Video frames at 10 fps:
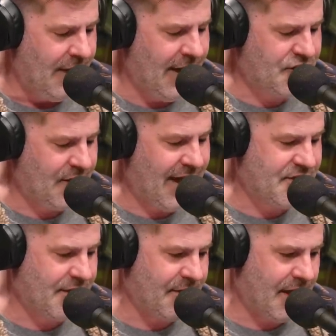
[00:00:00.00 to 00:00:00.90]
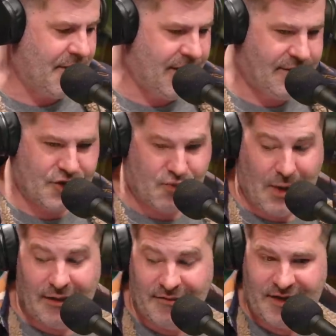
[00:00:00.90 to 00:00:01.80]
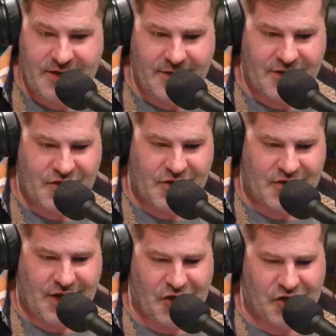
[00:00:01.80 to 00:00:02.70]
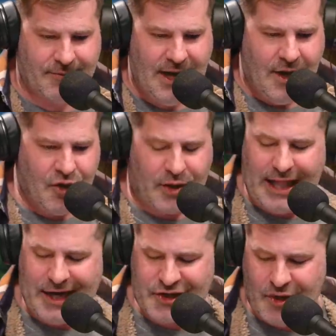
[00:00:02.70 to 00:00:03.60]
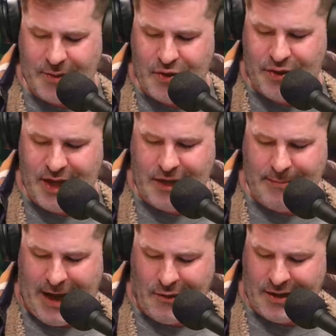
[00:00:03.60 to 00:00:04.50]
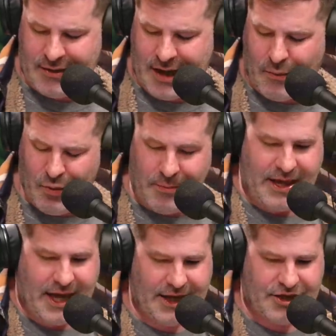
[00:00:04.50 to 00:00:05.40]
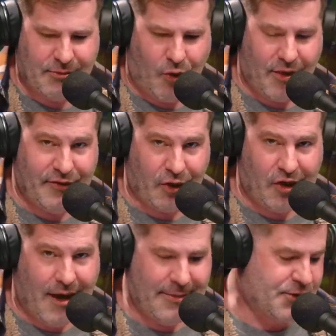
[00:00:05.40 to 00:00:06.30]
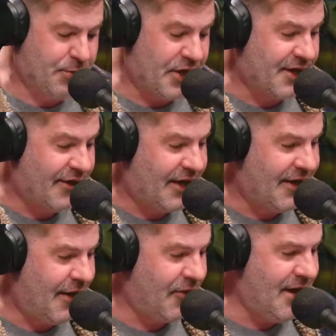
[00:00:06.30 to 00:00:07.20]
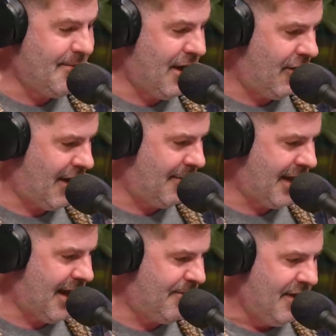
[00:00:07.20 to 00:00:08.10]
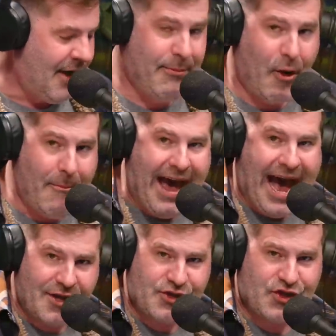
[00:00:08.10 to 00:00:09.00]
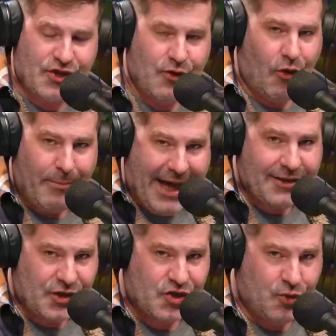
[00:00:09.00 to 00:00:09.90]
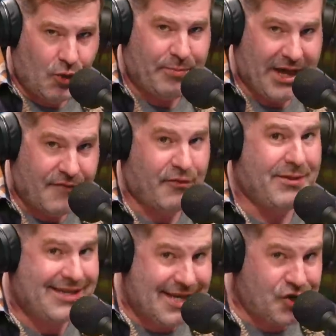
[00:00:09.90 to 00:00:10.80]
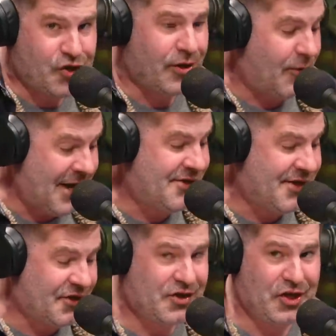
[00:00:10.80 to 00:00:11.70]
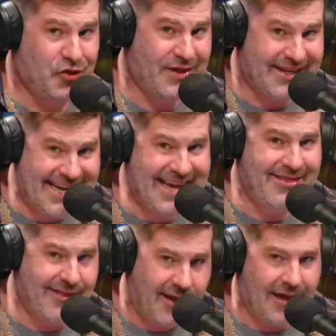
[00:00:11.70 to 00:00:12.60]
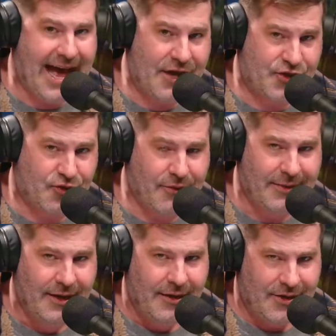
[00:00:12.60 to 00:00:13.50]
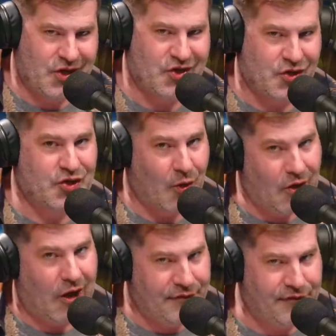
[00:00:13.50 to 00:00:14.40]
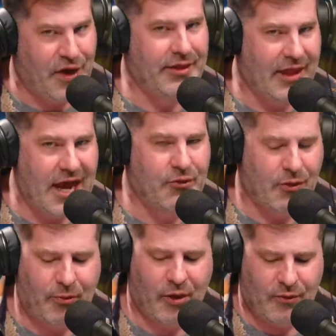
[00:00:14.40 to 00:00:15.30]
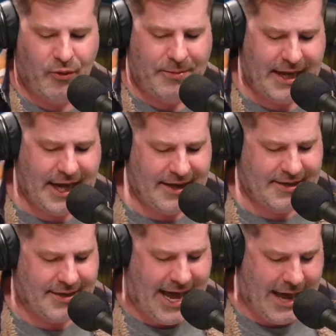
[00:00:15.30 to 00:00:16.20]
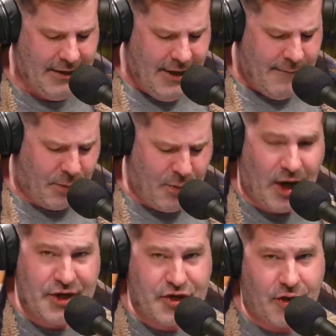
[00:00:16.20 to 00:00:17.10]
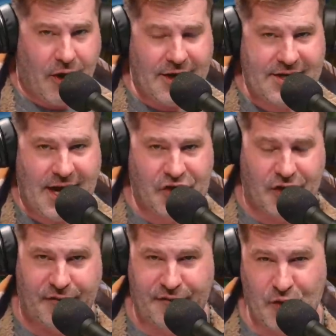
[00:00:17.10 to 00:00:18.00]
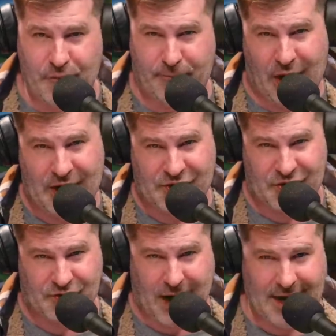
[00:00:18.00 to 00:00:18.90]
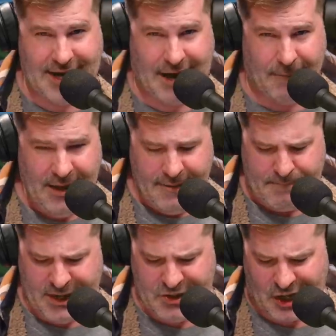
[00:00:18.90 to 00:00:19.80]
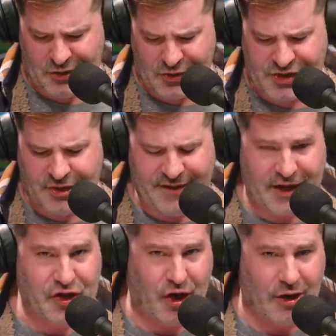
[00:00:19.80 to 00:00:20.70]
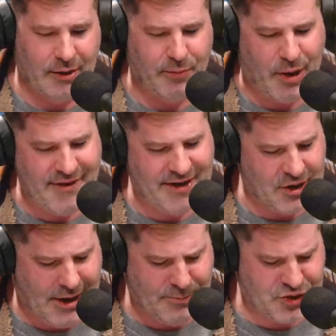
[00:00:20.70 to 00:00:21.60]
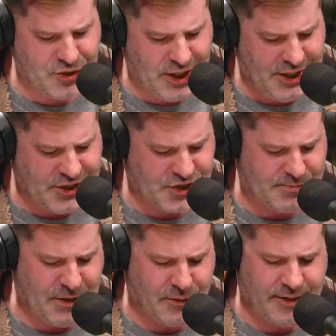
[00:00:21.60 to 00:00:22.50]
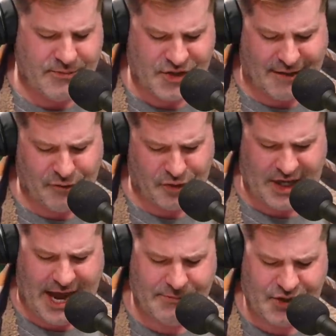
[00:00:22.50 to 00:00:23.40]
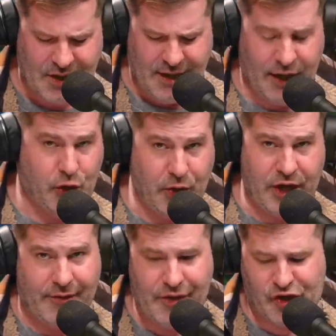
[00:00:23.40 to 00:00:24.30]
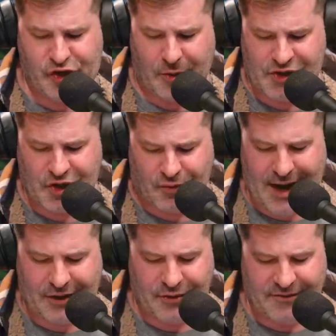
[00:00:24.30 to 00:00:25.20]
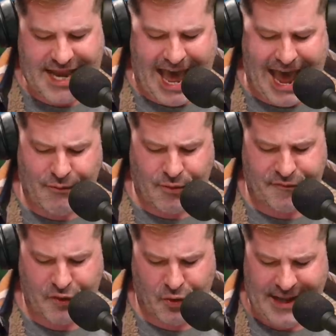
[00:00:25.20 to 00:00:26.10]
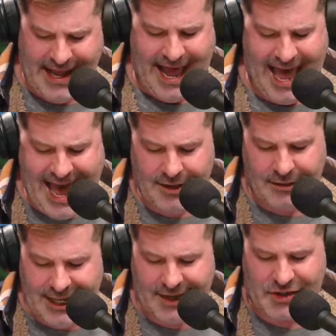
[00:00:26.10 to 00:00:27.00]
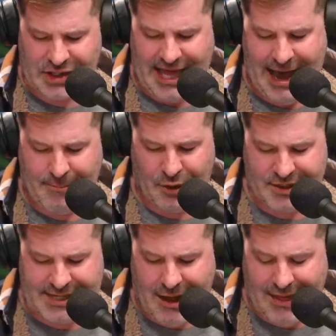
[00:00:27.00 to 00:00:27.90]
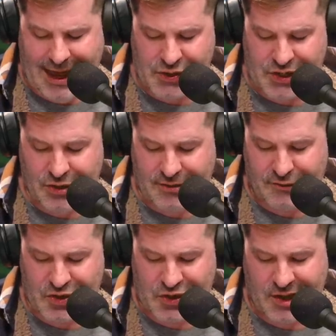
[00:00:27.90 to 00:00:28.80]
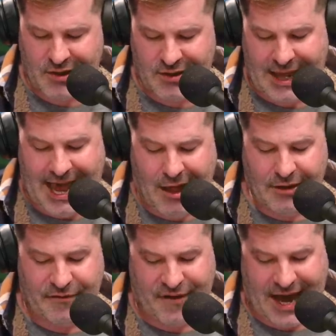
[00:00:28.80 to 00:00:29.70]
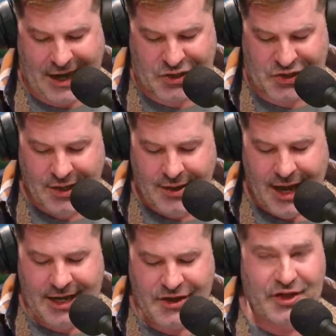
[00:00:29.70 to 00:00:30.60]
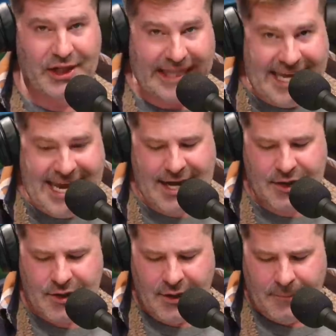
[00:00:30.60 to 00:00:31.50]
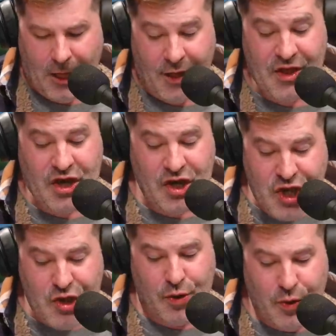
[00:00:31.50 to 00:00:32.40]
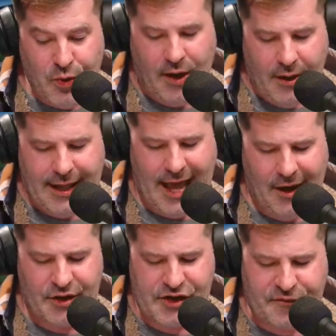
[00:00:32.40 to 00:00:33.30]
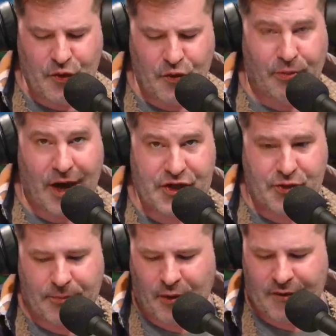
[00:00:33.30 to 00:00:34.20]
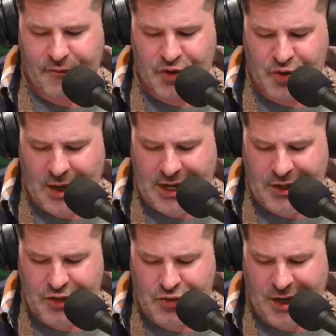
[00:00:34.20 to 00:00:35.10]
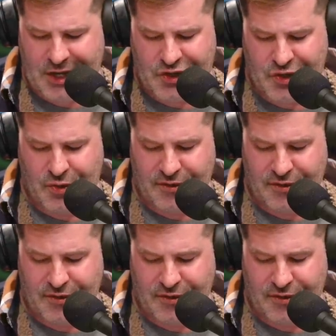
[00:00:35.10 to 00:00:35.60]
And so that's something I think that's relevant to this discussion. You can let us know what you think about it. We'll be getting to more of your comments. Plus, I got another email coming up about masks and the whole back to school plan from a teacher, a grade 6 teacher that's in the classroom. This is a so-called frontline report, and we'll be getting to that. But we want to turn our attention to food prices right now. Dr. Sylvain Charlebois, I've had an opportunity to speak with him several times, including on this show. He's the director of the Agri-Food Analytics Lab out of Dalhousie University in Halifax, and he's the lead on the new Canada's Food Price Report for 2022.